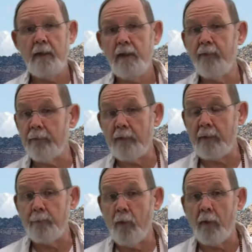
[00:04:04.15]
If you'd
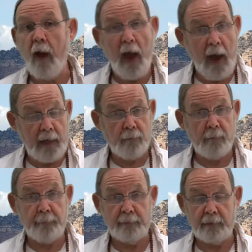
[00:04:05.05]
like more accurate
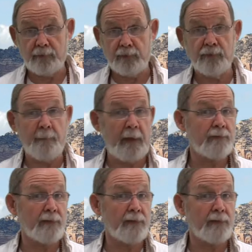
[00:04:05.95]
predictions based